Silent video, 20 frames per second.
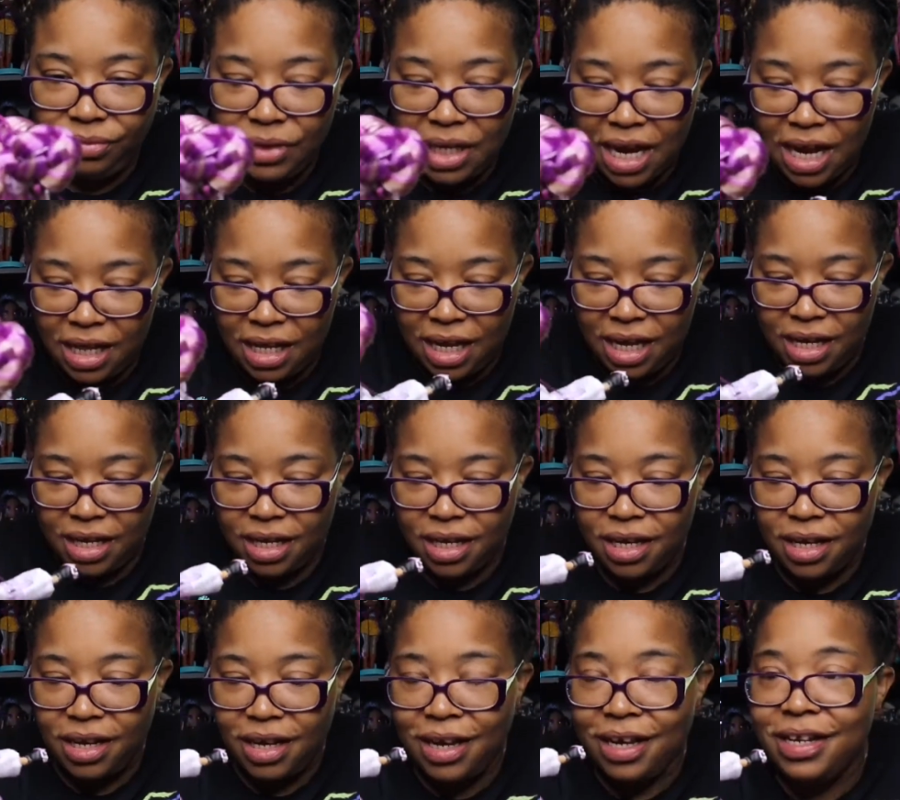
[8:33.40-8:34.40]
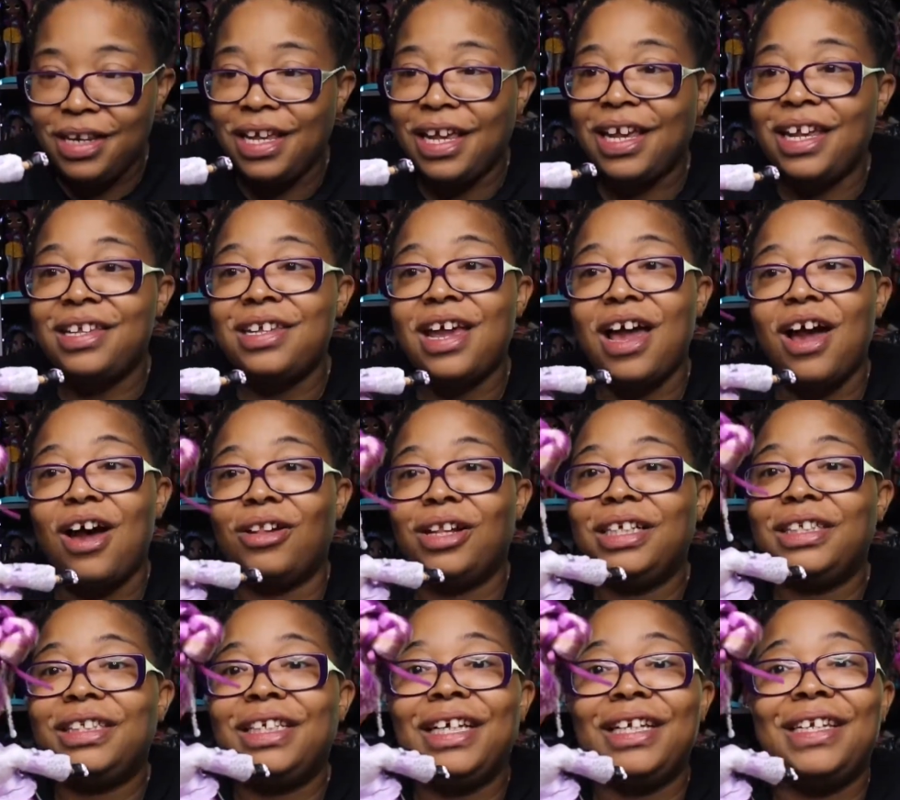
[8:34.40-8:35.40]
I like it. And then, y'all,
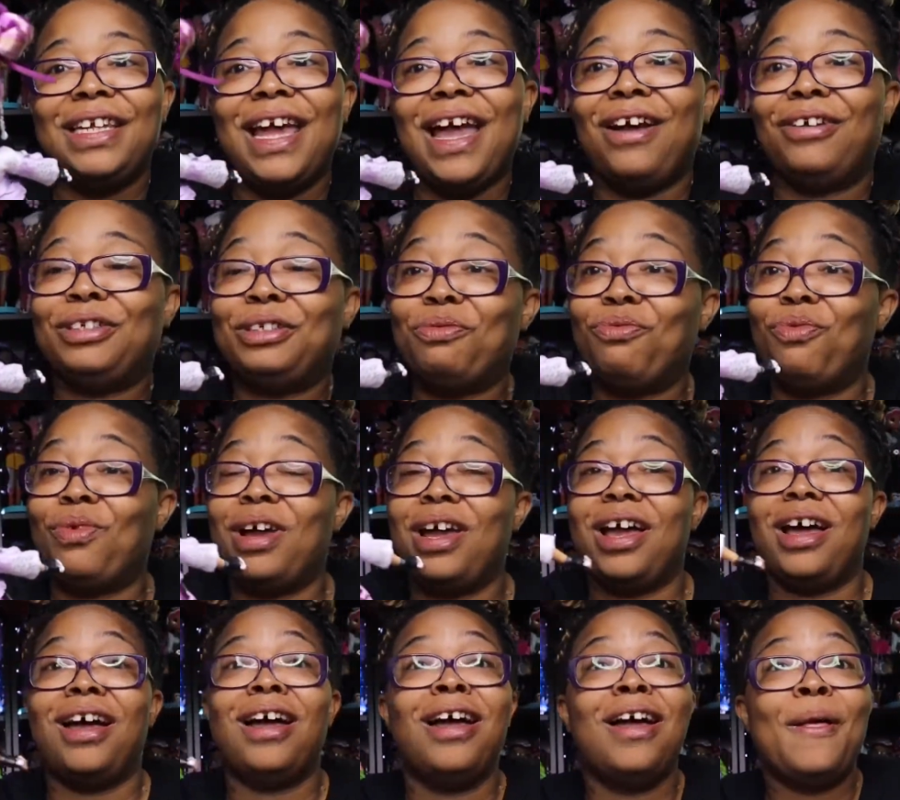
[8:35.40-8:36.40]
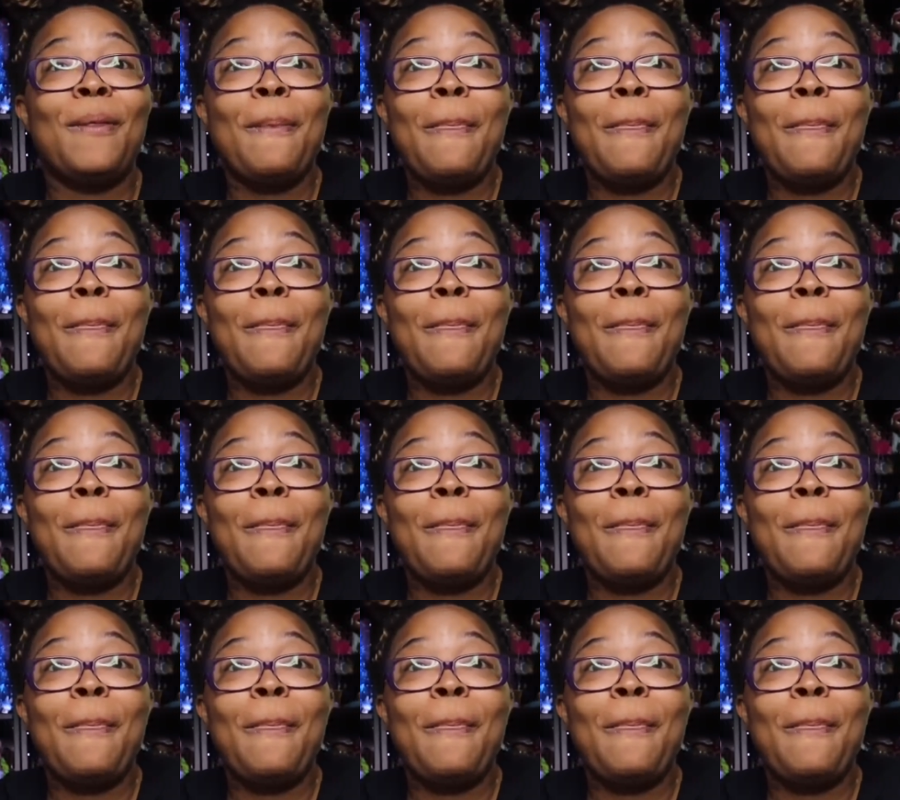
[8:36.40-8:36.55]
let's get down to where...